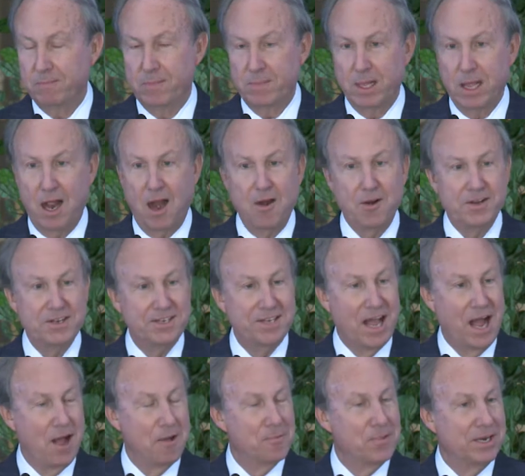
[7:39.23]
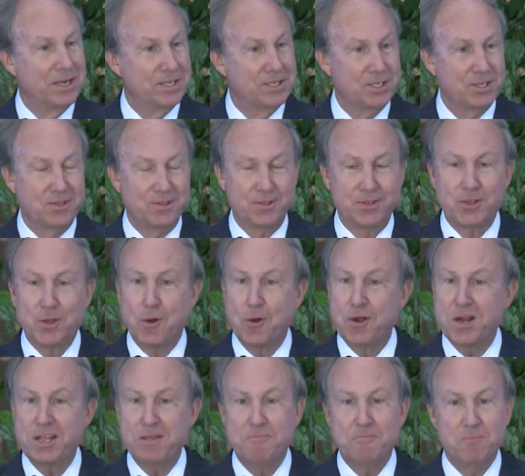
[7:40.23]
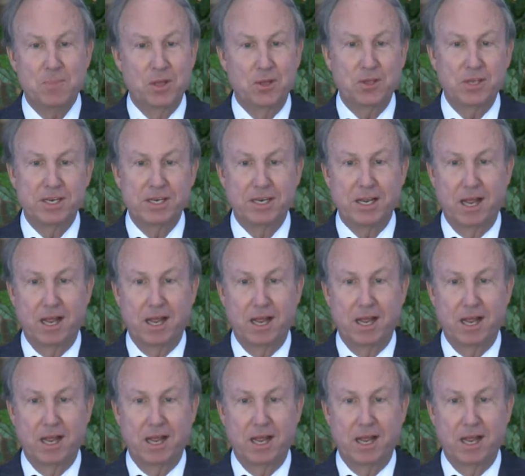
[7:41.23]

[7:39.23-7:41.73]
Our endowment is $30 million.